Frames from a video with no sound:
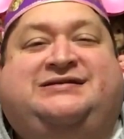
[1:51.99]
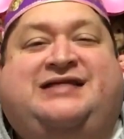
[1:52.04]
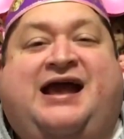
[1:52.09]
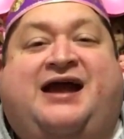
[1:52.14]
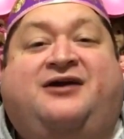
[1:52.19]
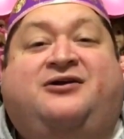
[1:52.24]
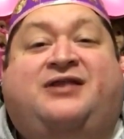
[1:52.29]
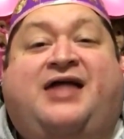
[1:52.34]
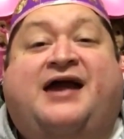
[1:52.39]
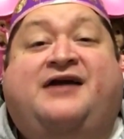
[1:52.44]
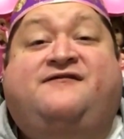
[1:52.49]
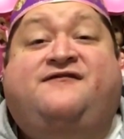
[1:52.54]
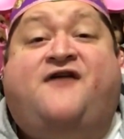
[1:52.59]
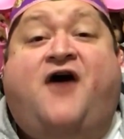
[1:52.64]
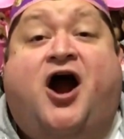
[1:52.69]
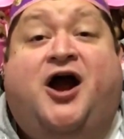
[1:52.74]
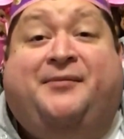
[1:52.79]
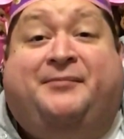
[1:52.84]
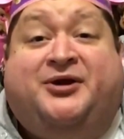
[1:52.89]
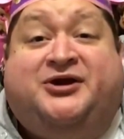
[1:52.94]
They're like
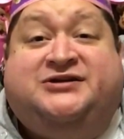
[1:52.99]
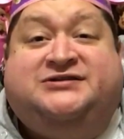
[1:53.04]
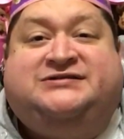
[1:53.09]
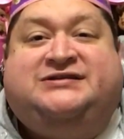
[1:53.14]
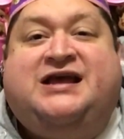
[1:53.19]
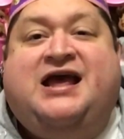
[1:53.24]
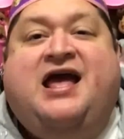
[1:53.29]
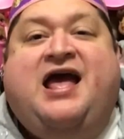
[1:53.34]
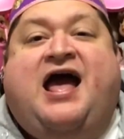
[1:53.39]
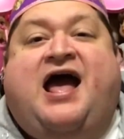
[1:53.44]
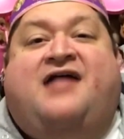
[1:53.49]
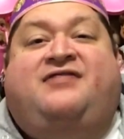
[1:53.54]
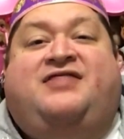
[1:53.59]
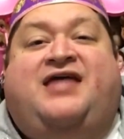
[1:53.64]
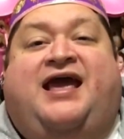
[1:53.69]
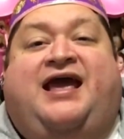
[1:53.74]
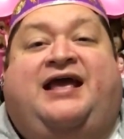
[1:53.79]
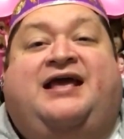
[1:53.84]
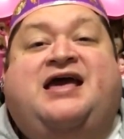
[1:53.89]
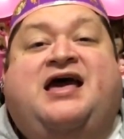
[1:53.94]
farmers, and
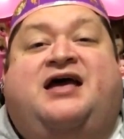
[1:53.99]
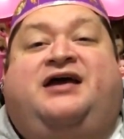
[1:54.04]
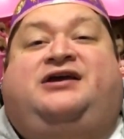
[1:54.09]
they,